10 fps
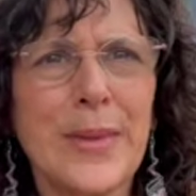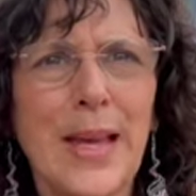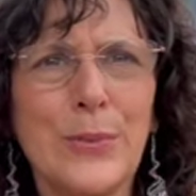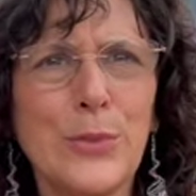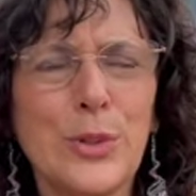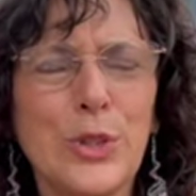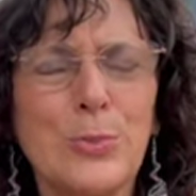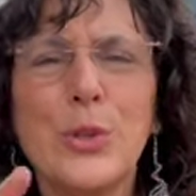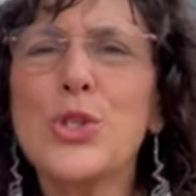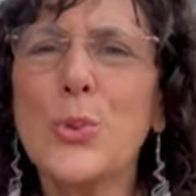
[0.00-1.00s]
I would
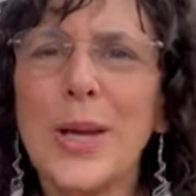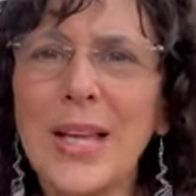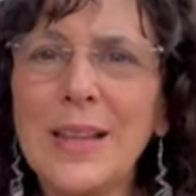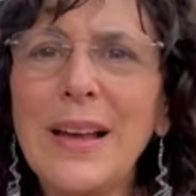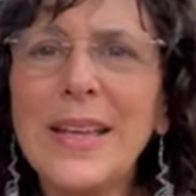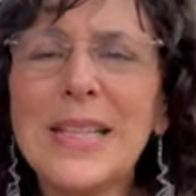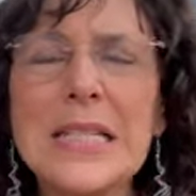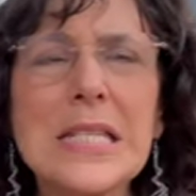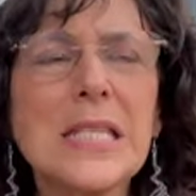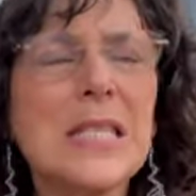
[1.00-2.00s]
push away
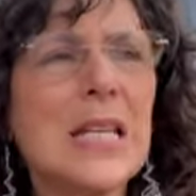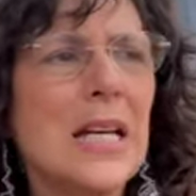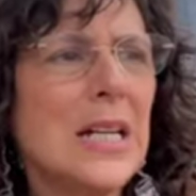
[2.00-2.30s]
clients,